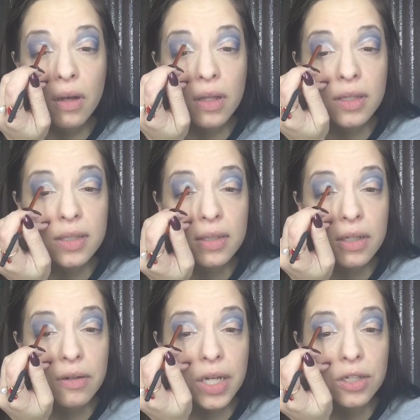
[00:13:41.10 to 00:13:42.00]
And this is a
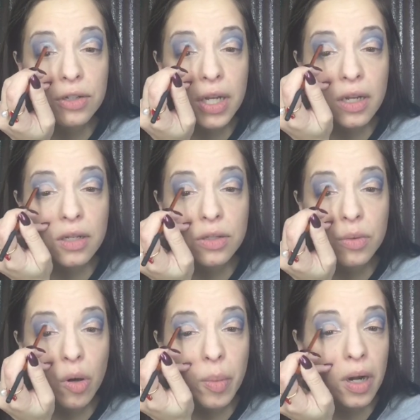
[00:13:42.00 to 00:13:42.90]
great trick
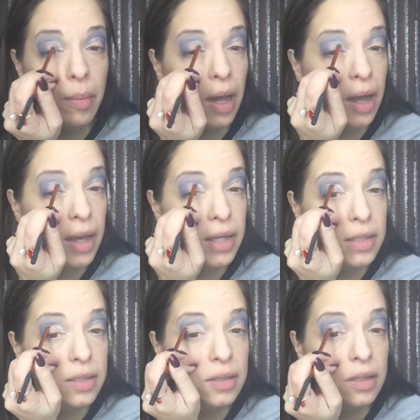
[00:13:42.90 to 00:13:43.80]
to open up
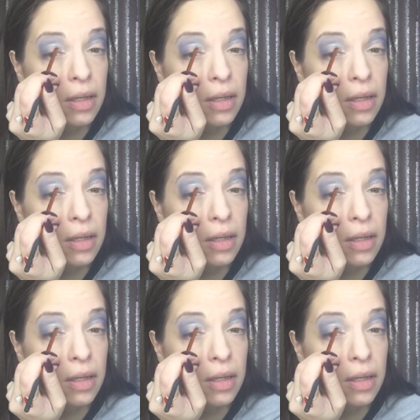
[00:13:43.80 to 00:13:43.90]
eyes.